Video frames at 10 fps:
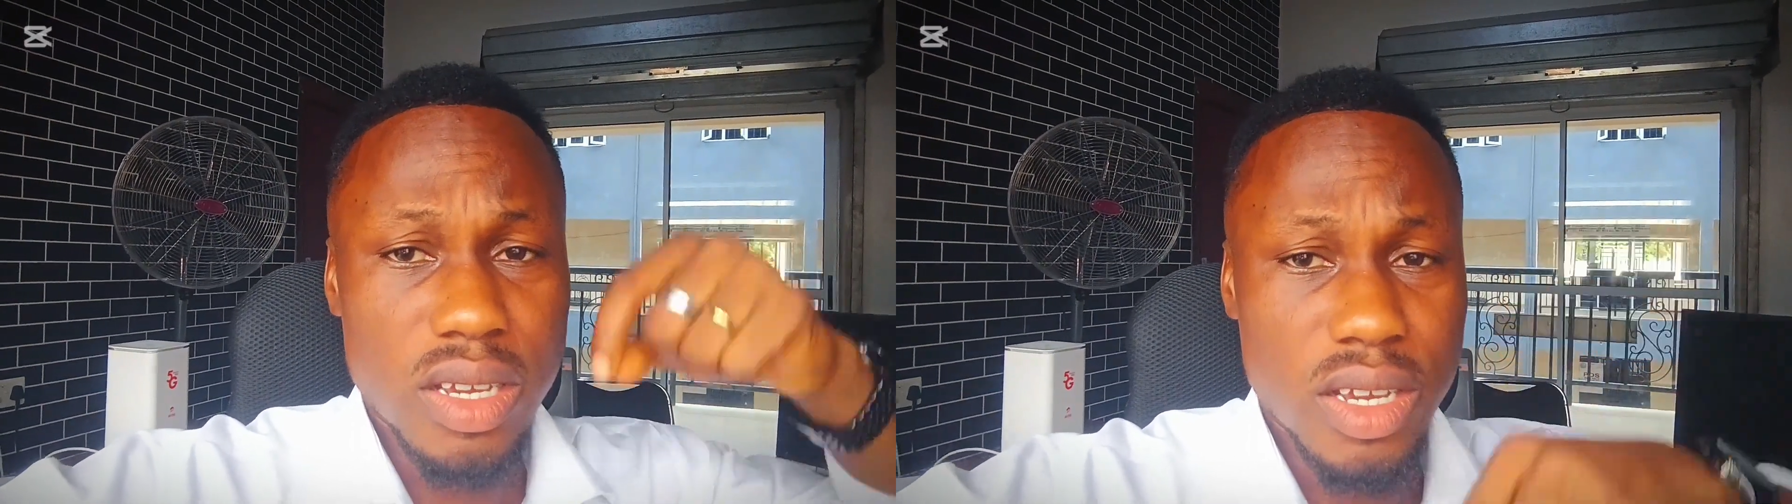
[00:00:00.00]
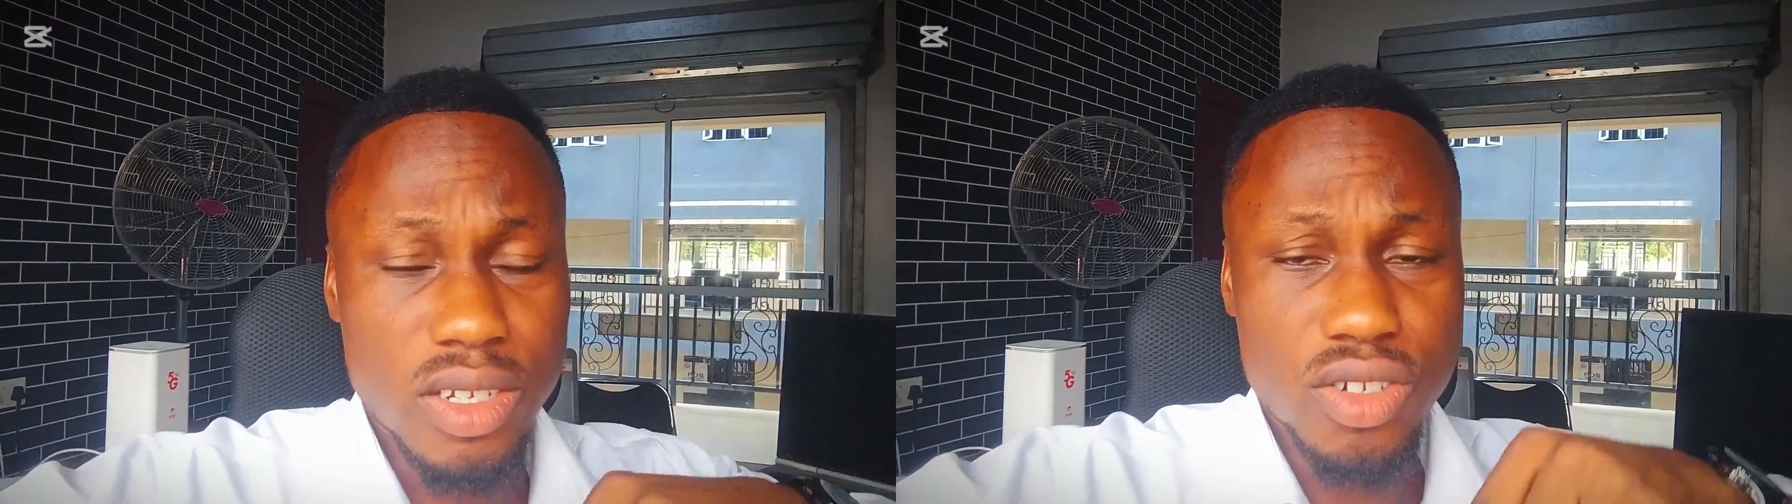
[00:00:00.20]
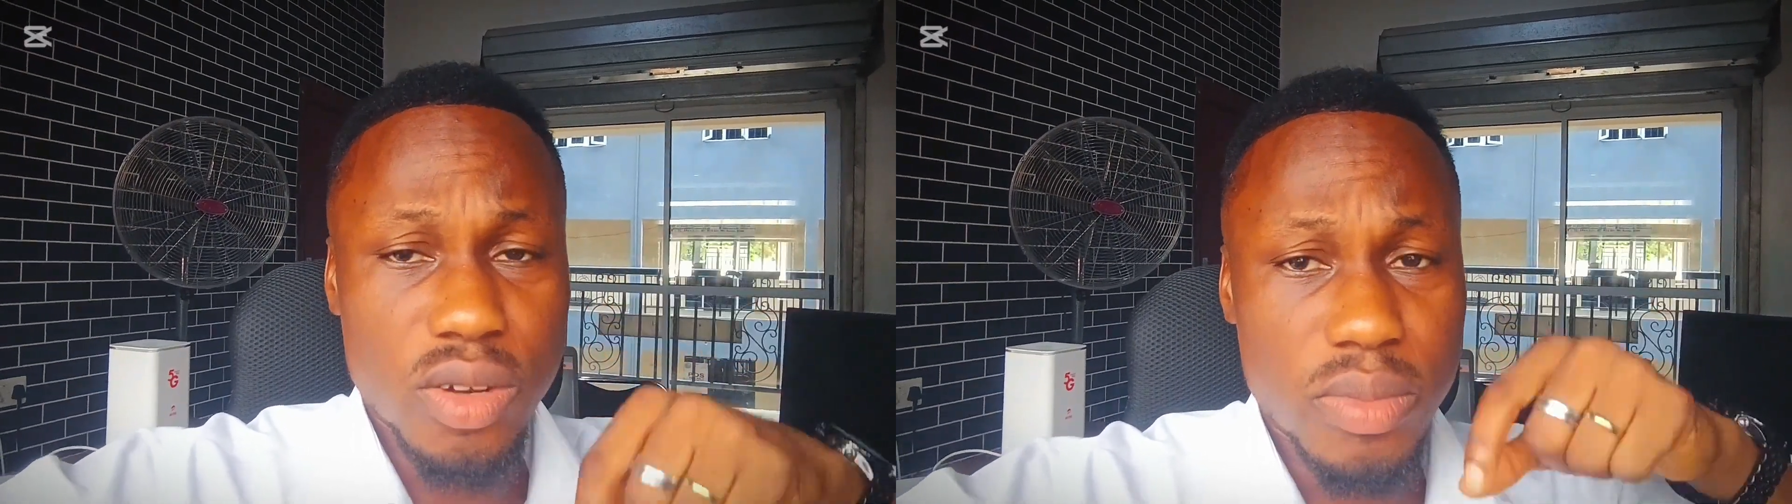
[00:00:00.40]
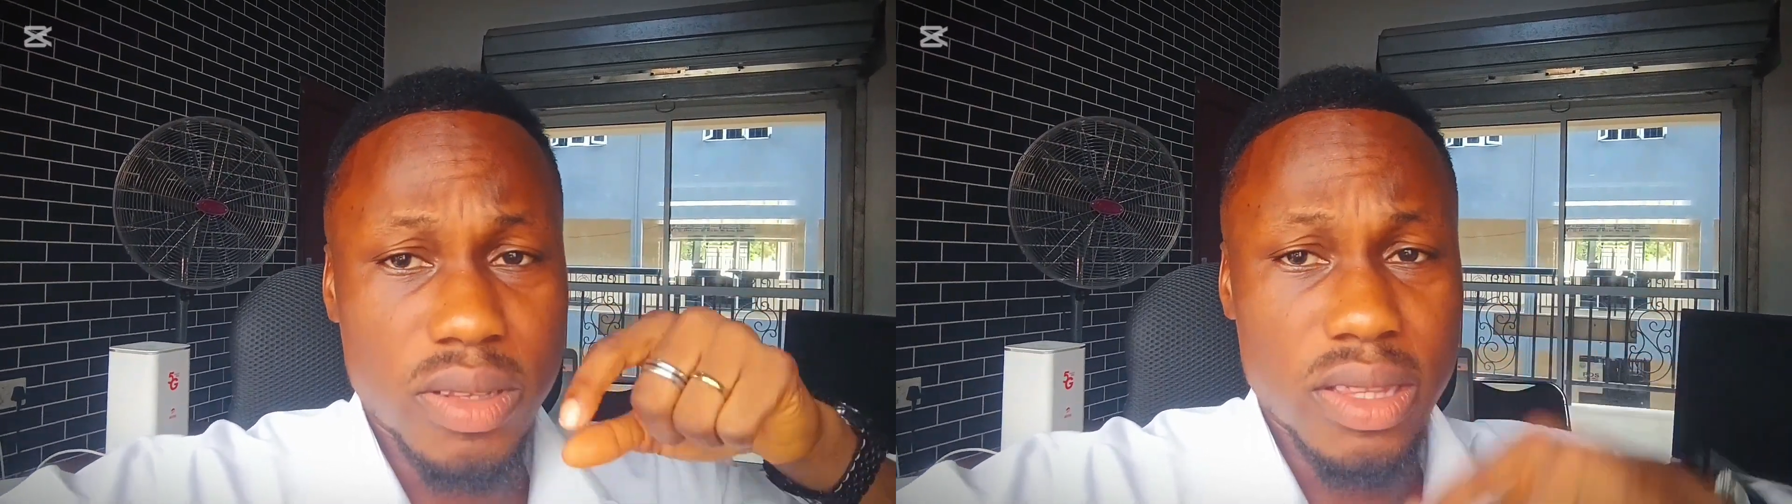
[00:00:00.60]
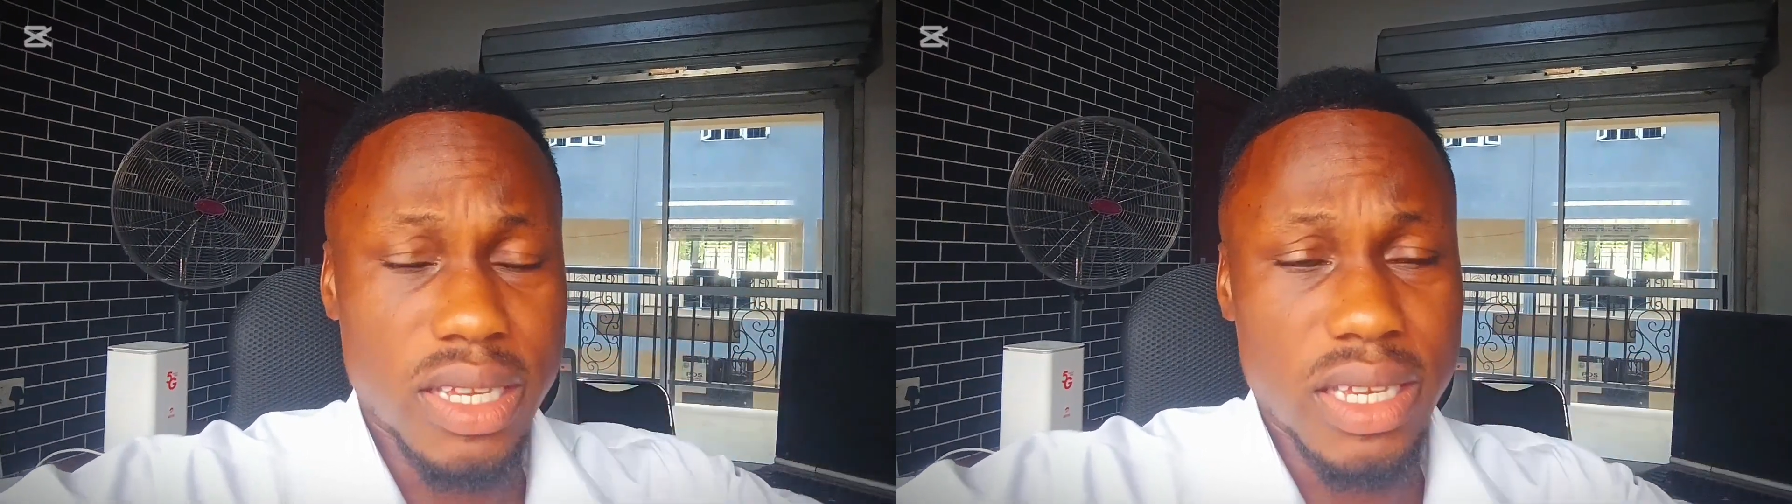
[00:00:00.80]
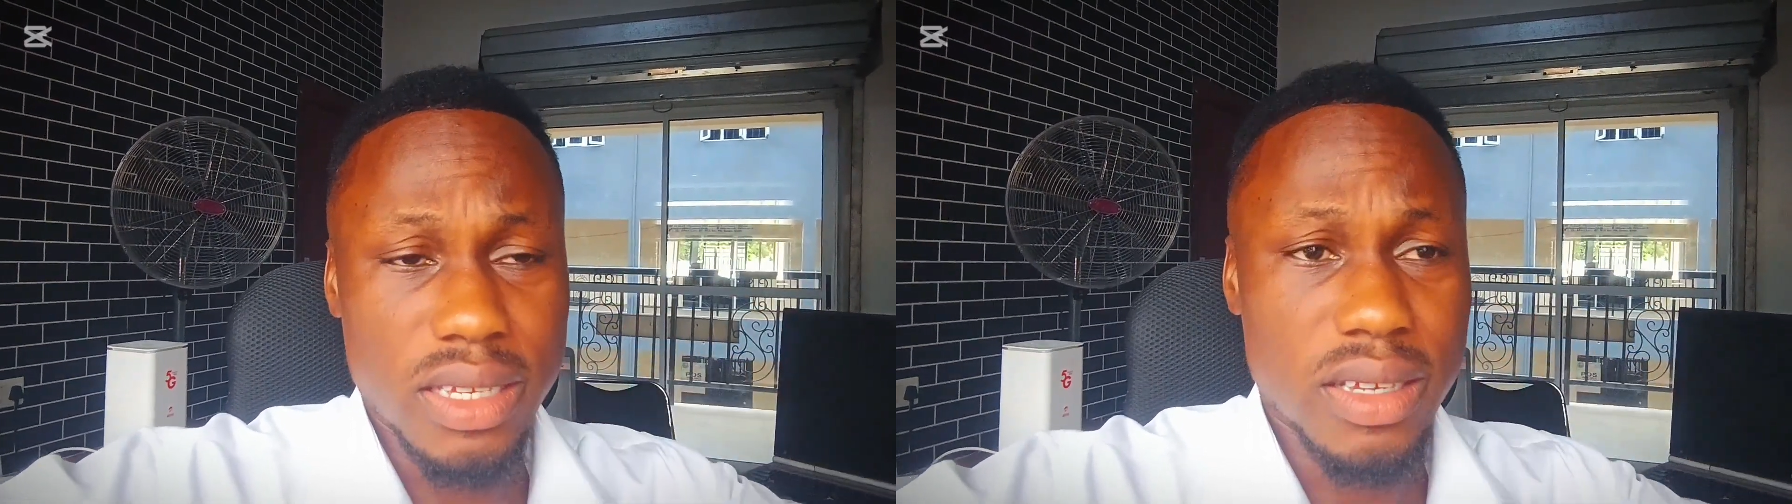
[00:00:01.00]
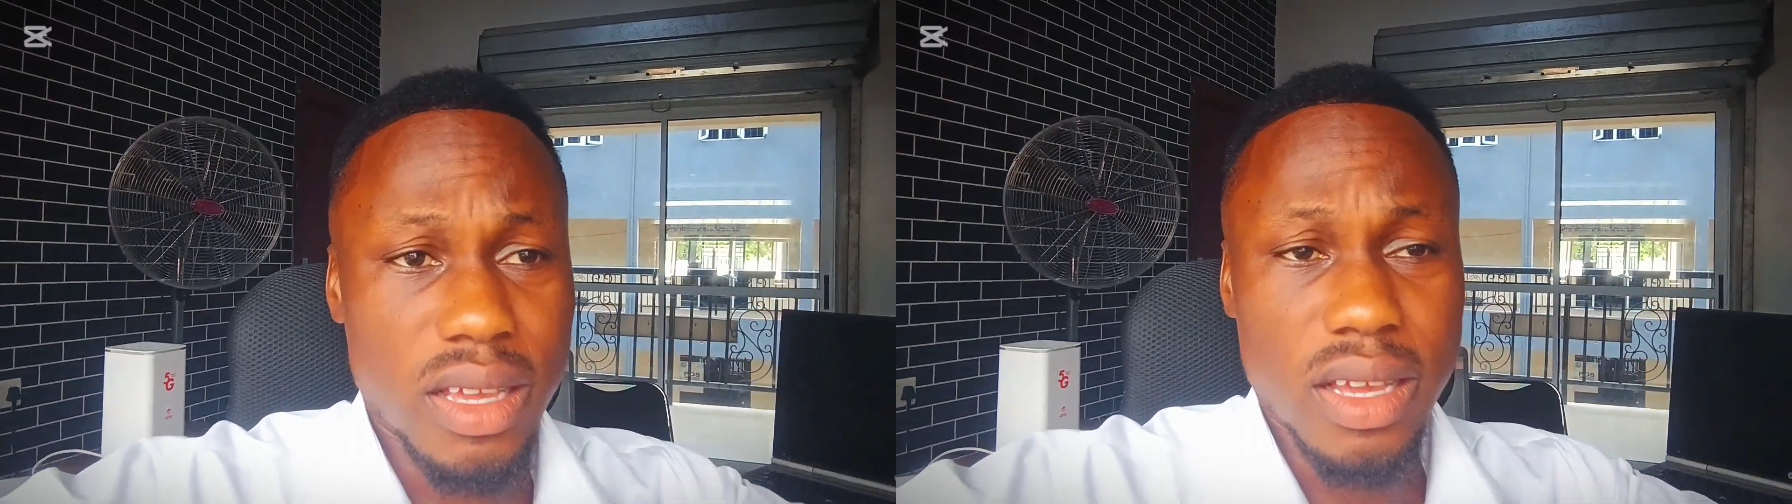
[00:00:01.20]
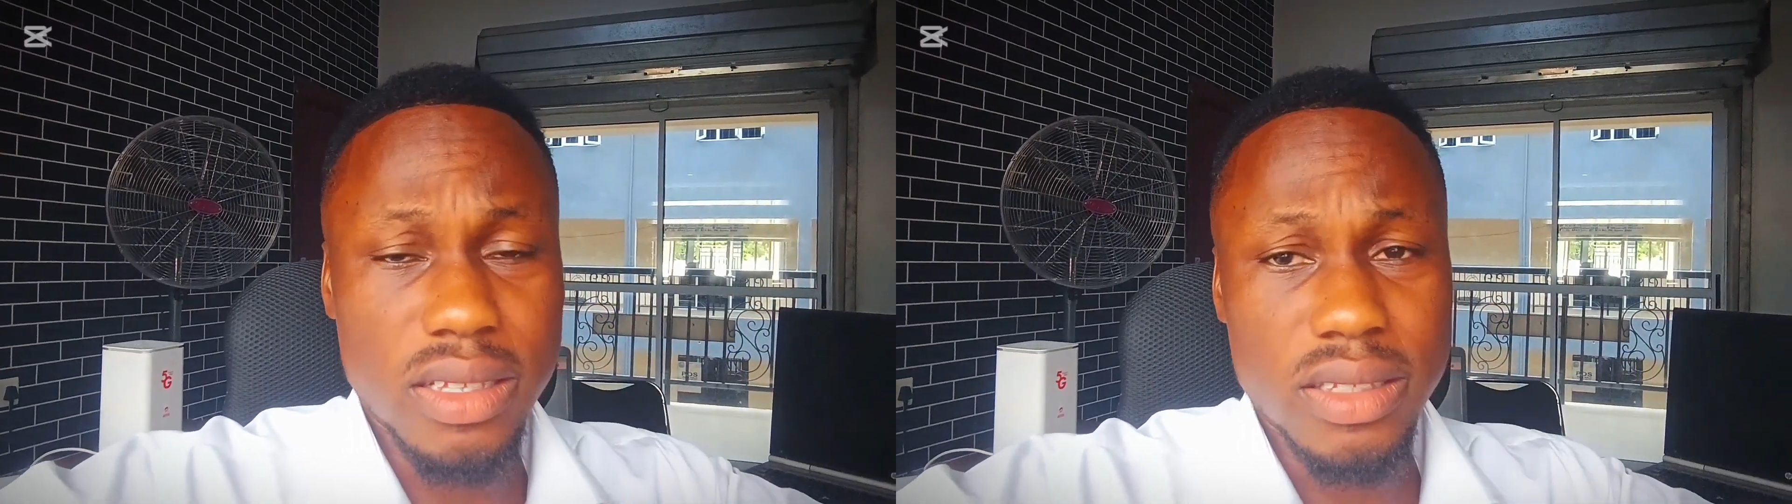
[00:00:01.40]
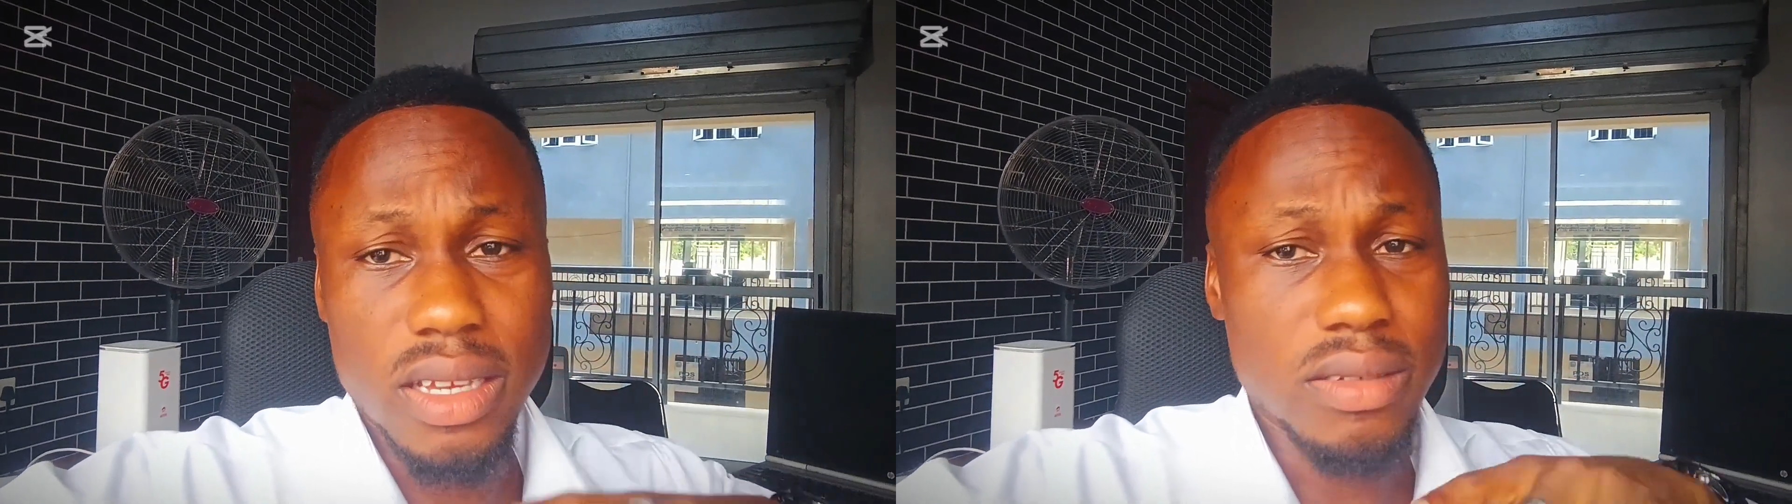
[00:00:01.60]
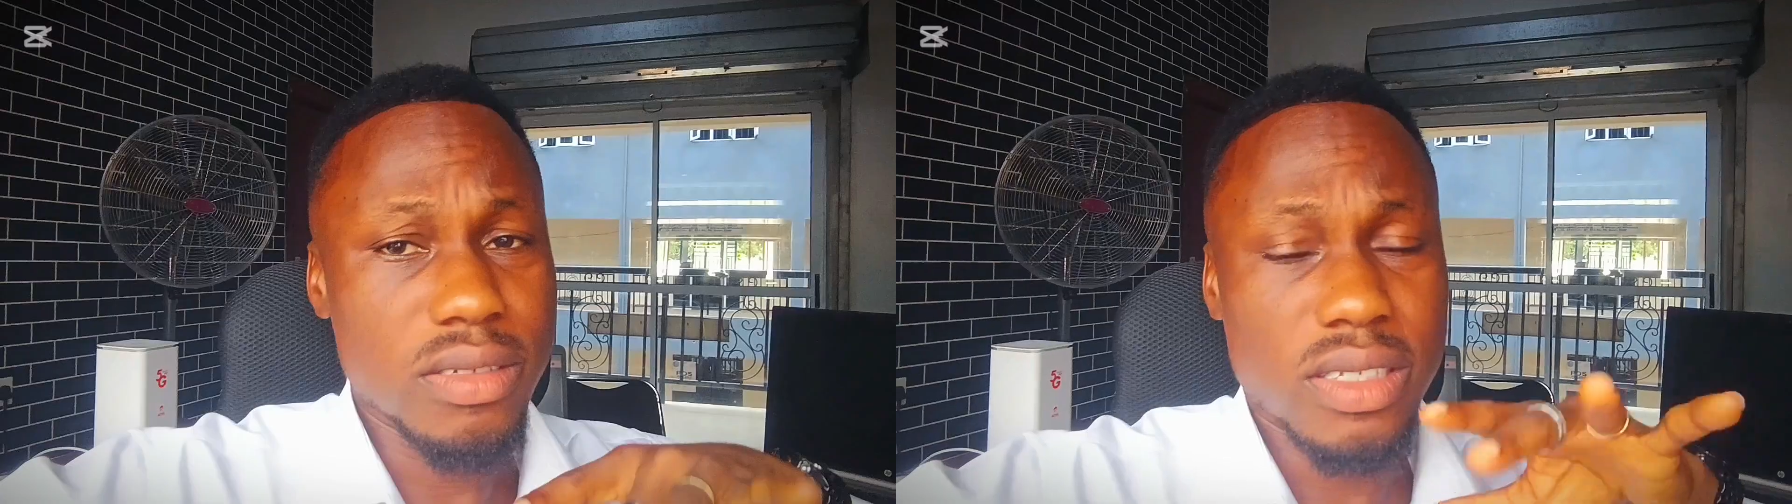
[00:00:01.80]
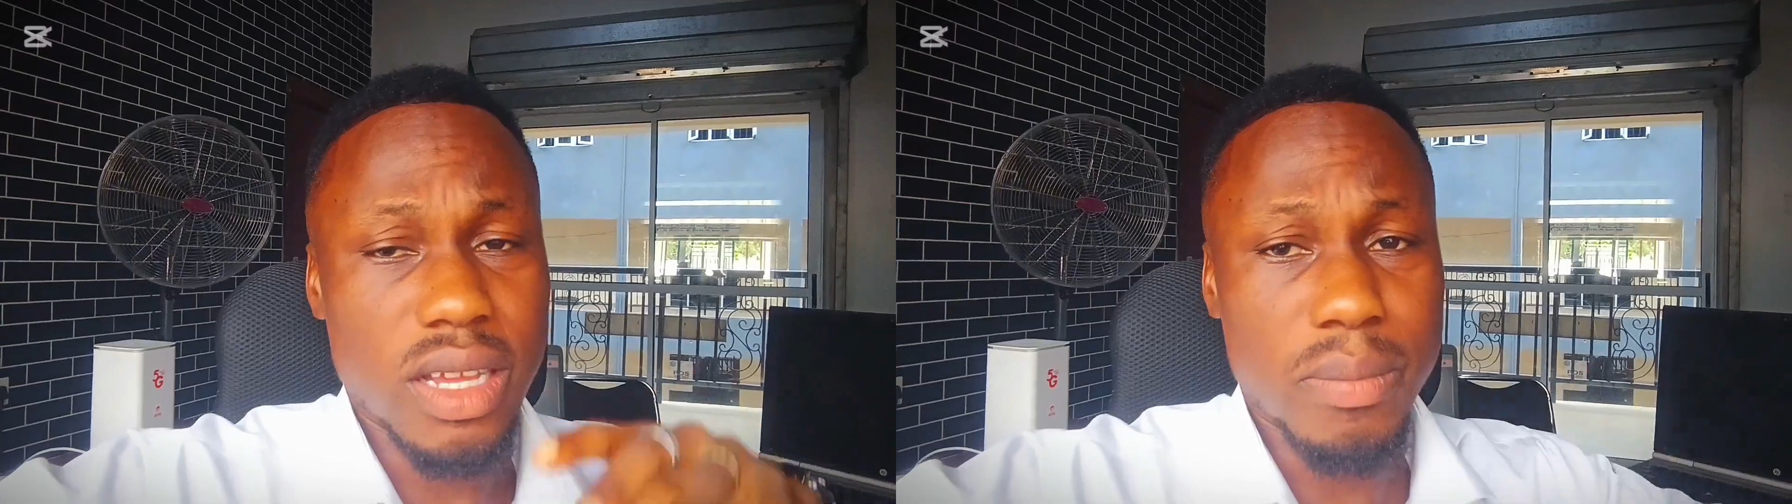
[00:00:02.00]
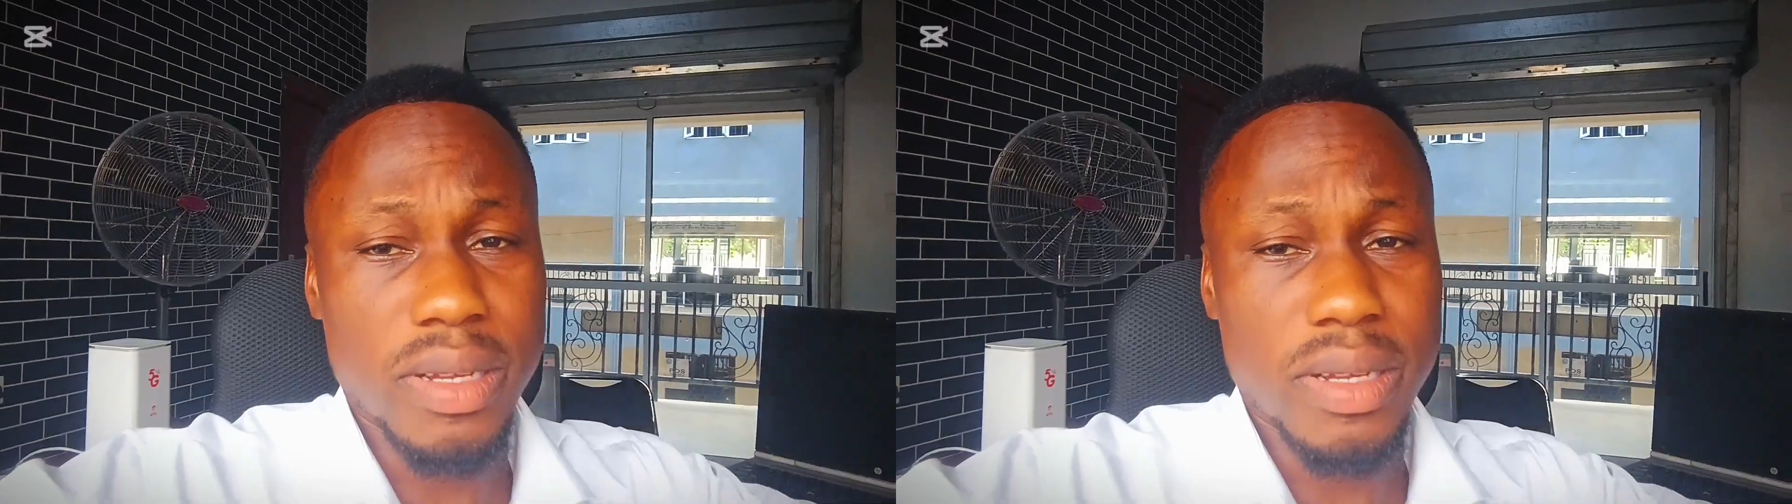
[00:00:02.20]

airdrop link and then start